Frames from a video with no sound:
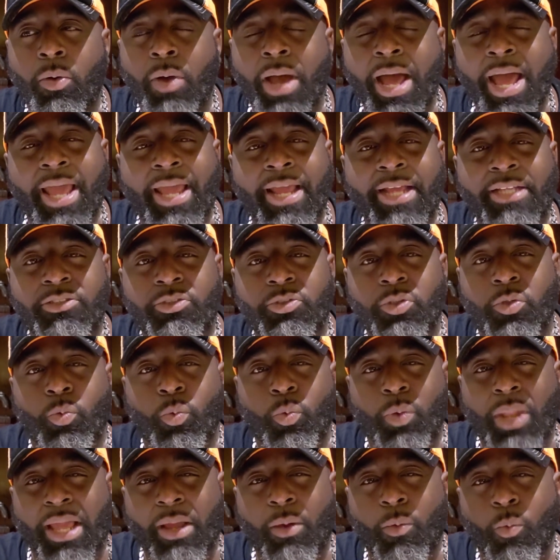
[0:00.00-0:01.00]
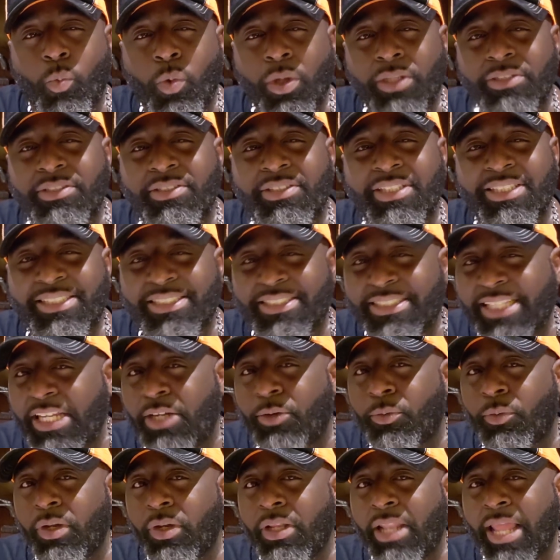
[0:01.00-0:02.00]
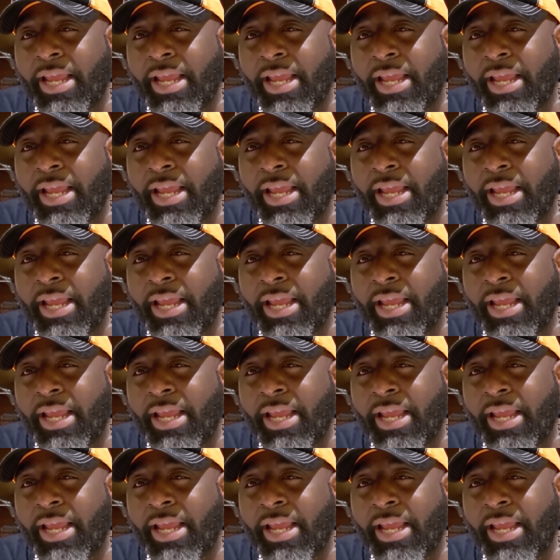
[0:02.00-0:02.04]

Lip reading: I asked her, like, what's the secret?